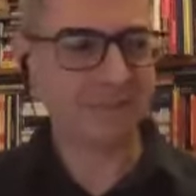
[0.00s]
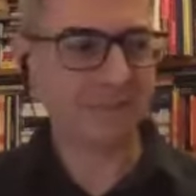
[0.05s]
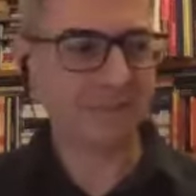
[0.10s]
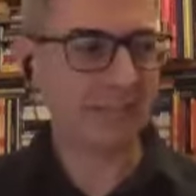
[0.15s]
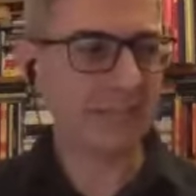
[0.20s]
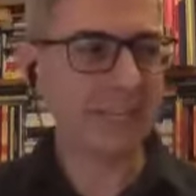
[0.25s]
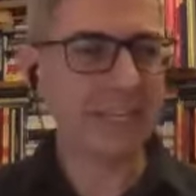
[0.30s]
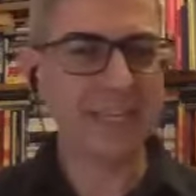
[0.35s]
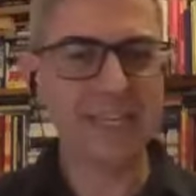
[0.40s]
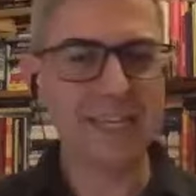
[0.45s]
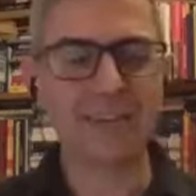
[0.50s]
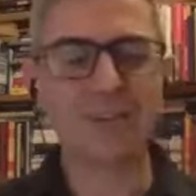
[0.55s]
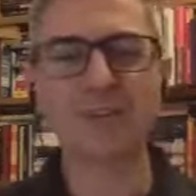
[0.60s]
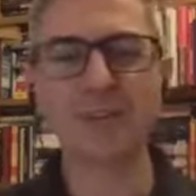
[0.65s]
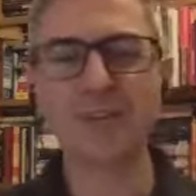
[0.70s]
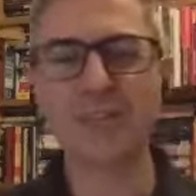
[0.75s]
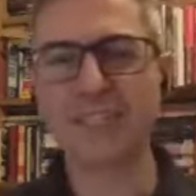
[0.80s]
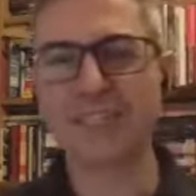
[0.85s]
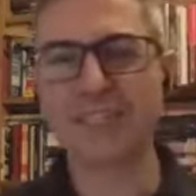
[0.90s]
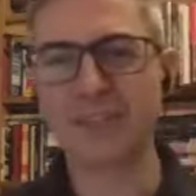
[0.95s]

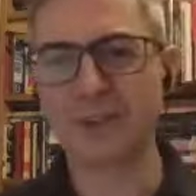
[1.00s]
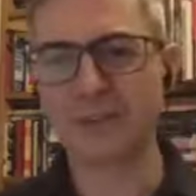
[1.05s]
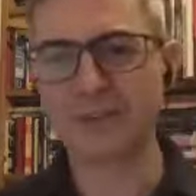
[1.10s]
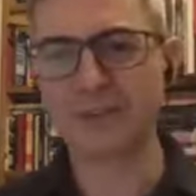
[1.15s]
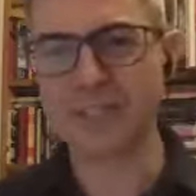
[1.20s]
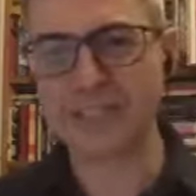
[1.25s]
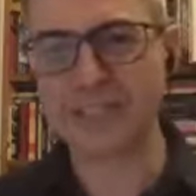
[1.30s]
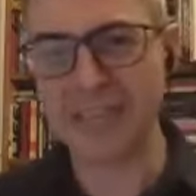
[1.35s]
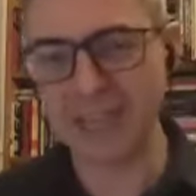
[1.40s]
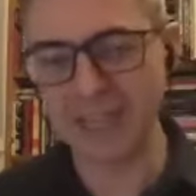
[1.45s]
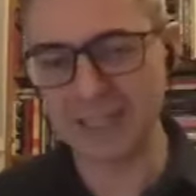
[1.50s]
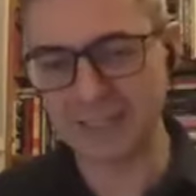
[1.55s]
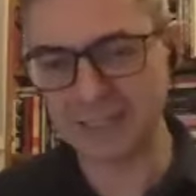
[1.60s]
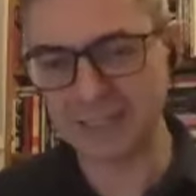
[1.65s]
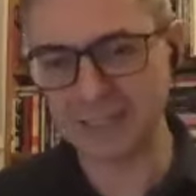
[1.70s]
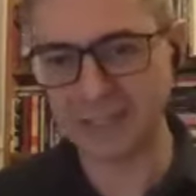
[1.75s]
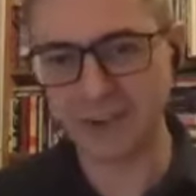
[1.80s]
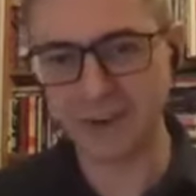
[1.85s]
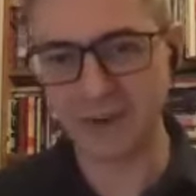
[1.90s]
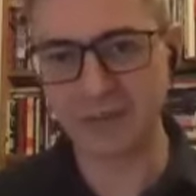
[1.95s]
increase of
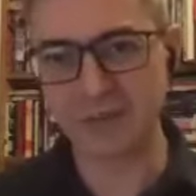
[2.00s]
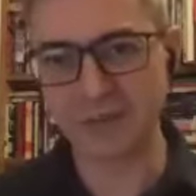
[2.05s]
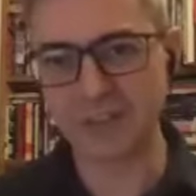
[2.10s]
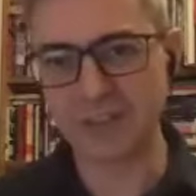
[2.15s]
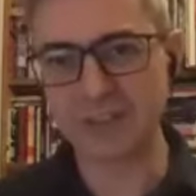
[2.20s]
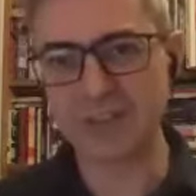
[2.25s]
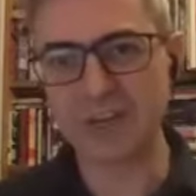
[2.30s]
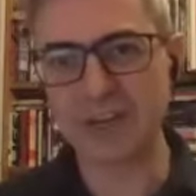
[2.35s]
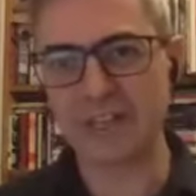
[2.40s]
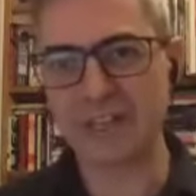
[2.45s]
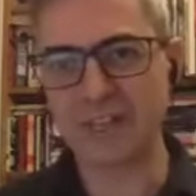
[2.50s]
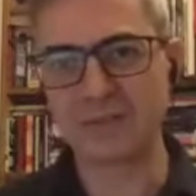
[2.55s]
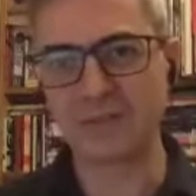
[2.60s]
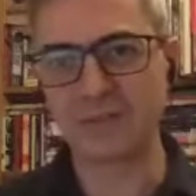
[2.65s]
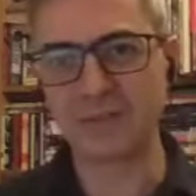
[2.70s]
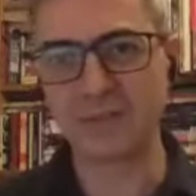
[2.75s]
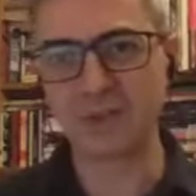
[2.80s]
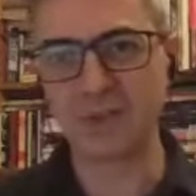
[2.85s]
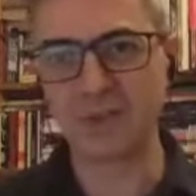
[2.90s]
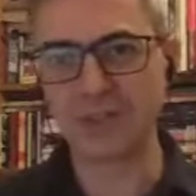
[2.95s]
sales over the last
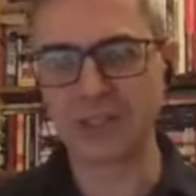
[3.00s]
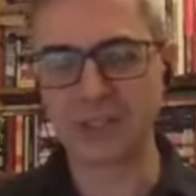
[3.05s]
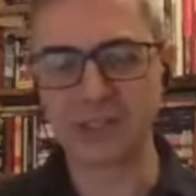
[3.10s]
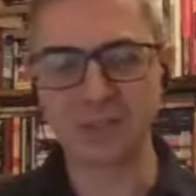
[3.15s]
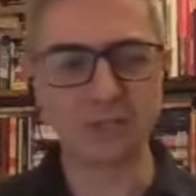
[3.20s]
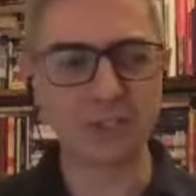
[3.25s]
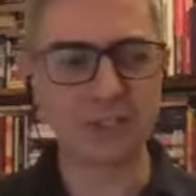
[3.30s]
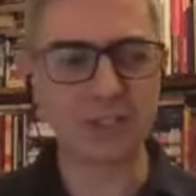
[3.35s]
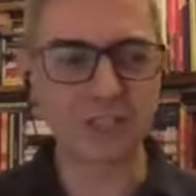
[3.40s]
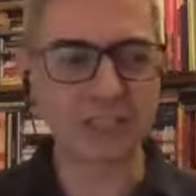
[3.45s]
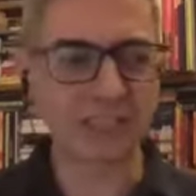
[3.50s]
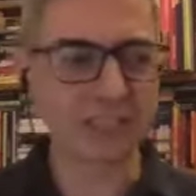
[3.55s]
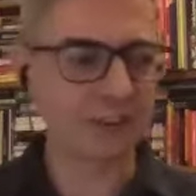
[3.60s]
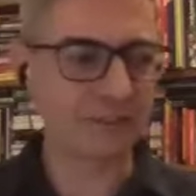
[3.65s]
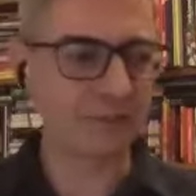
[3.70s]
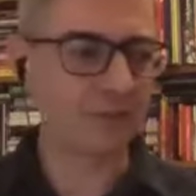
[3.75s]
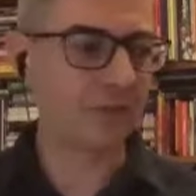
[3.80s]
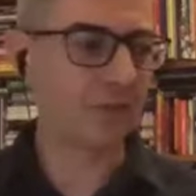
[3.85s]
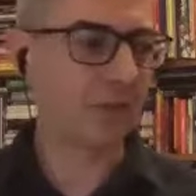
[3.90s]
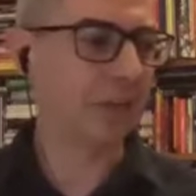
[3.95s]
few years, which is
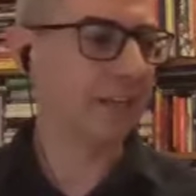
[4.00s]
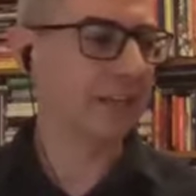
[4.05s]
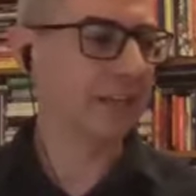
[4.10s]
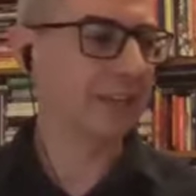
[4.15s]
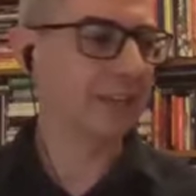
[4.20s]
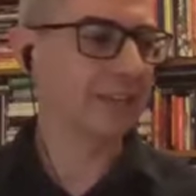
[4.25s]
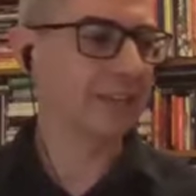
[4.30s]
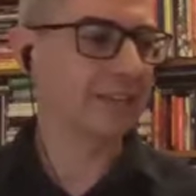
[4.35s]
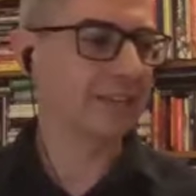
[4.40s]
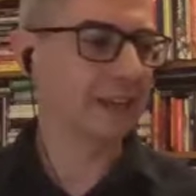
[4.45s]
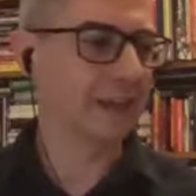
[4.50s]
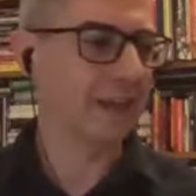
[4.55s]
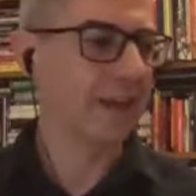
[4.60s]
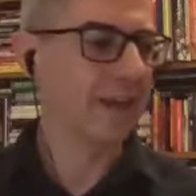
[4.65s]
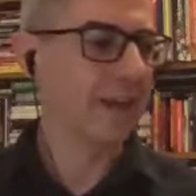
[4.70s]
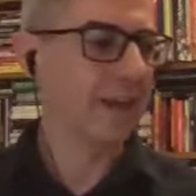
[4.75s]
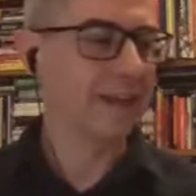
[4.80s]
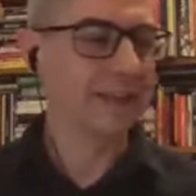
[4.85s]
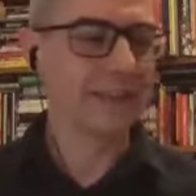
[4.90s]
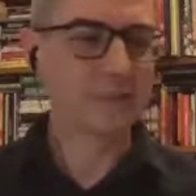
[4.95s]
something that,
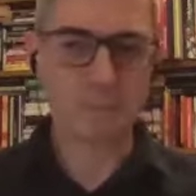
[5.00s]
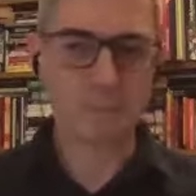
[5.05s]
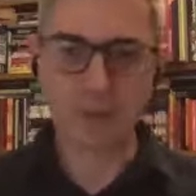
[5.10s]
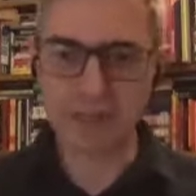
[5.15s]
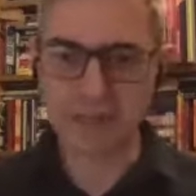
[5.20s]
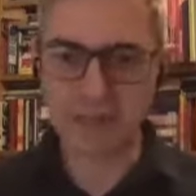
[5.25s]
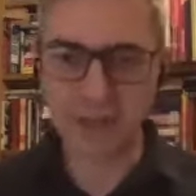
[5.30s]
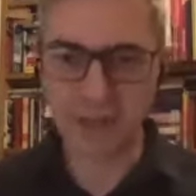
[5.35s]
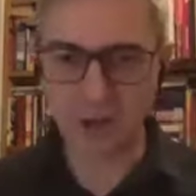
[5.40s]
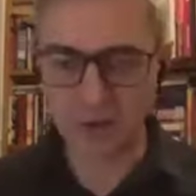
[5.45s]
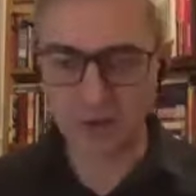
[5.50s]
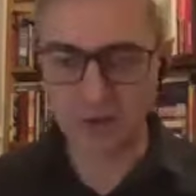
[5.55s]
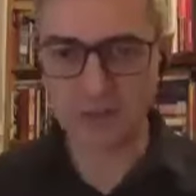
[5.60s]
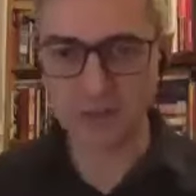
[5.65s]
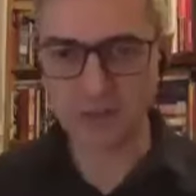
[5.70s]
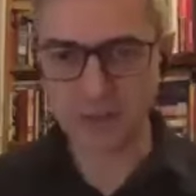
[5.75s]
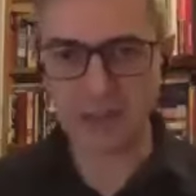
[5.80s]
speaking of